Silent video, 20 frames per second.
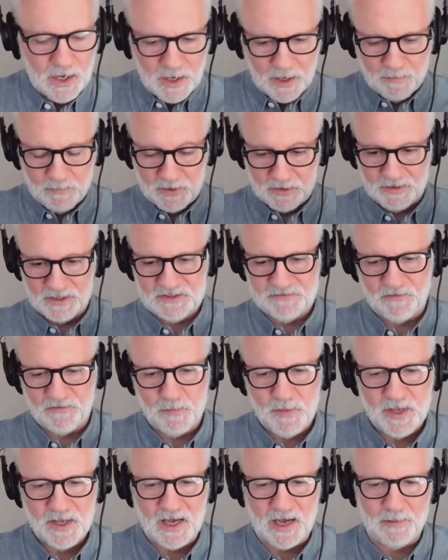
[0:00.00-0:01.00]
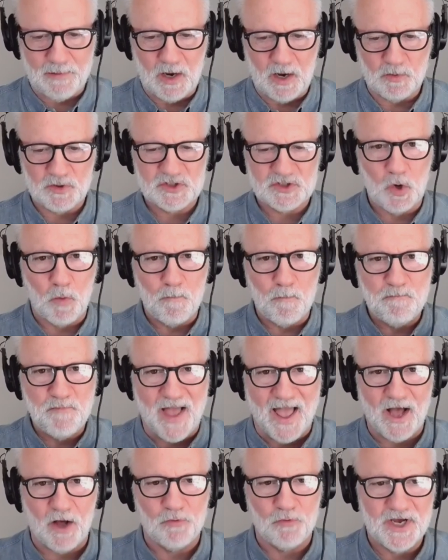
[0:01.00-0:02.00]
at least for me, I was so
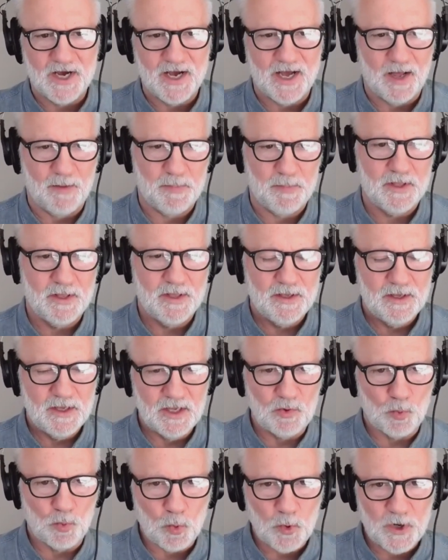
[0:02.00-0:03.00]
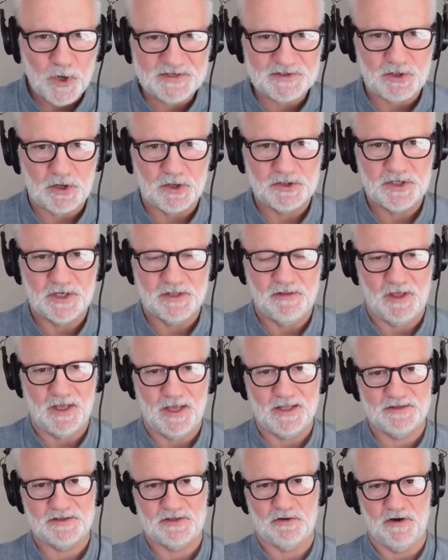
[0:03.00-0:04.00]
bound up in researching
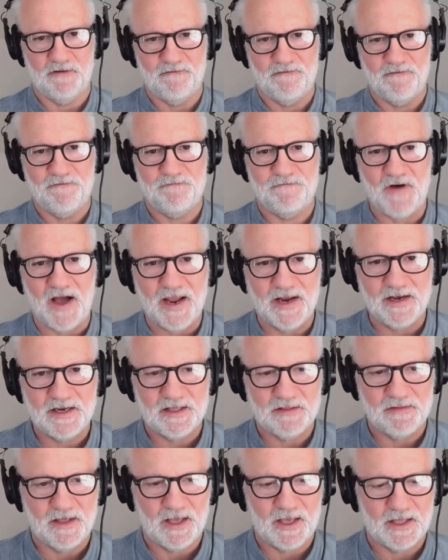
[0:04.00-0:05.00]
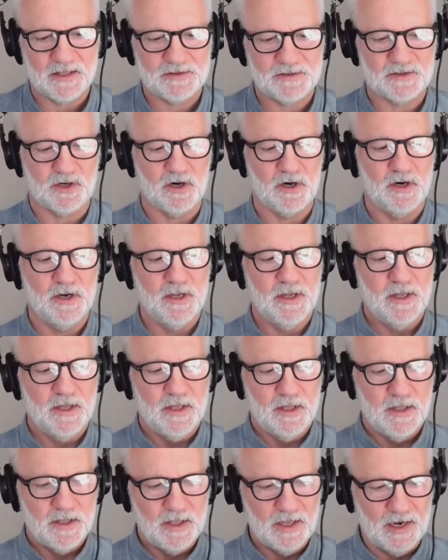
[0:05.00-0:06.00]
the answer and finding the answer.
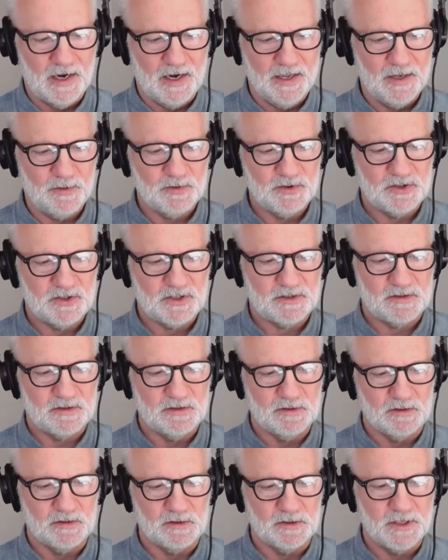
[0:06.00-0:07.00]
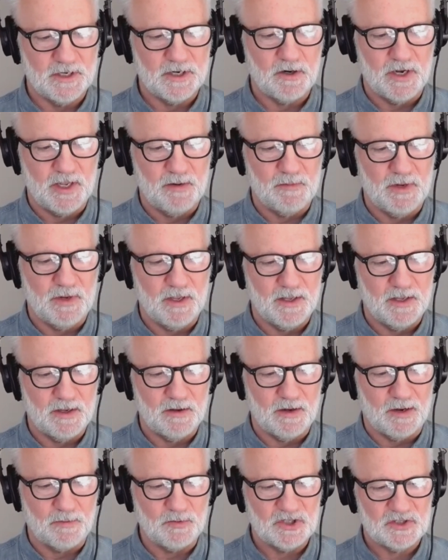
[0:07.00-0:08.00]
It was just literally, and
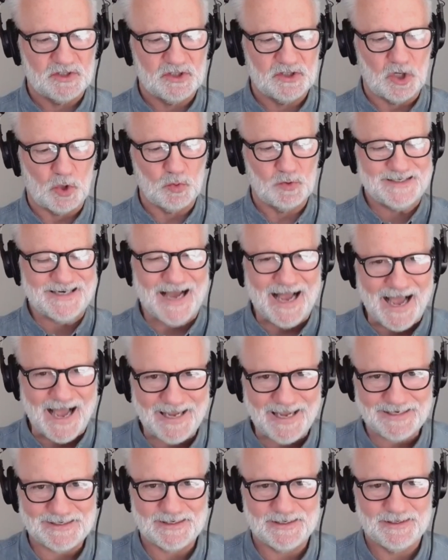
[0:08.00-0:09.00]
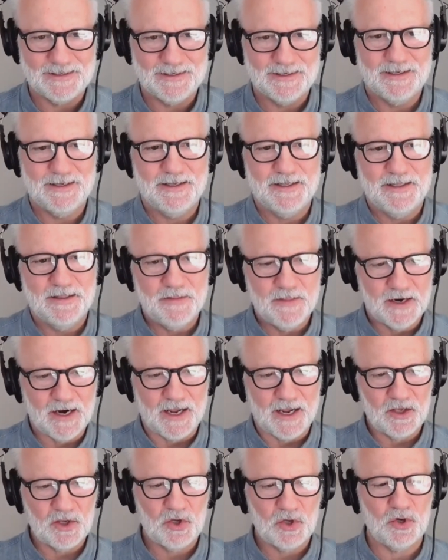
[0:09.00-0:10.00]
I was just so tight
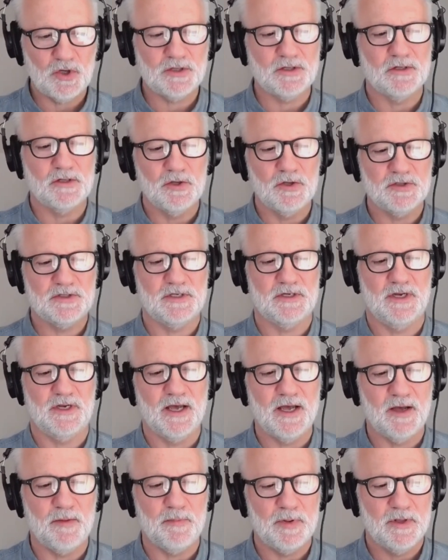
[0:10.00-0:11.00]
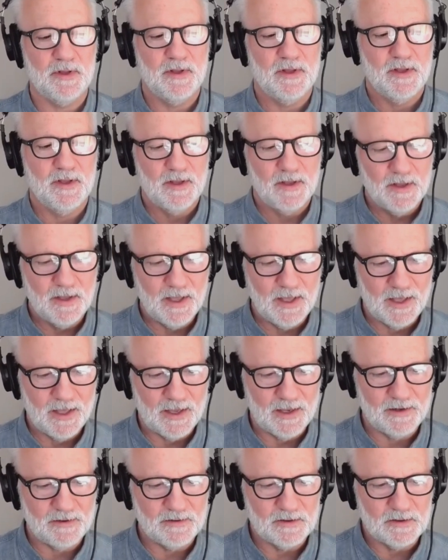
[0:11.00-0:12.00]
that I couldn't loosen up
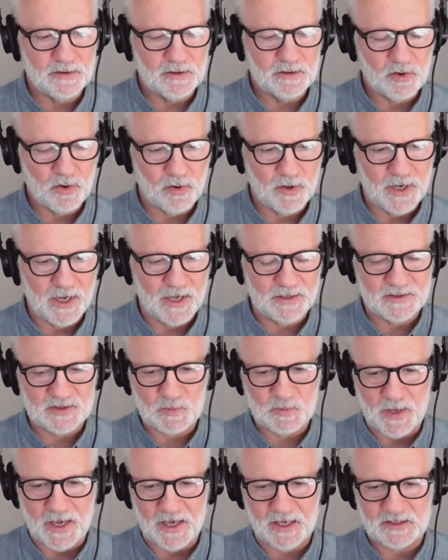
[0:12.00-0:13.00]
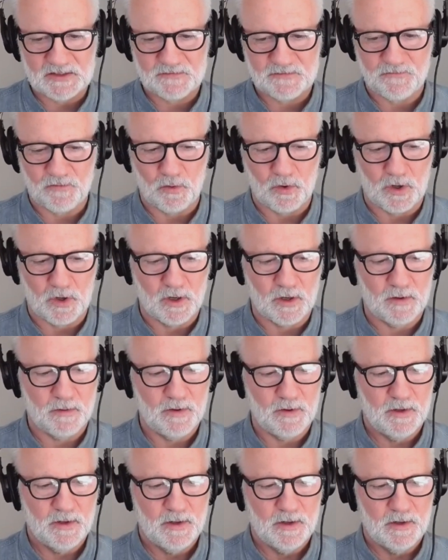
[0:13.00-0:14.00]
and create space
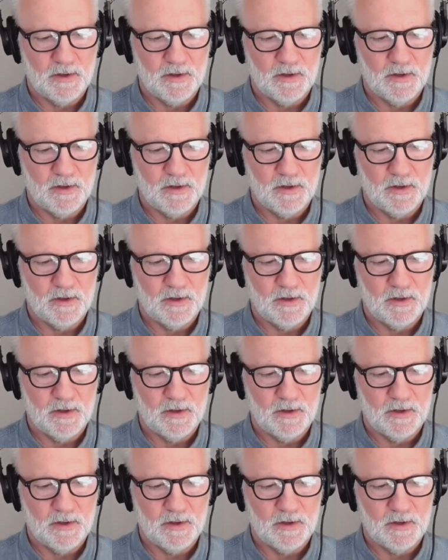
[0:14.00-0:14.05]
for,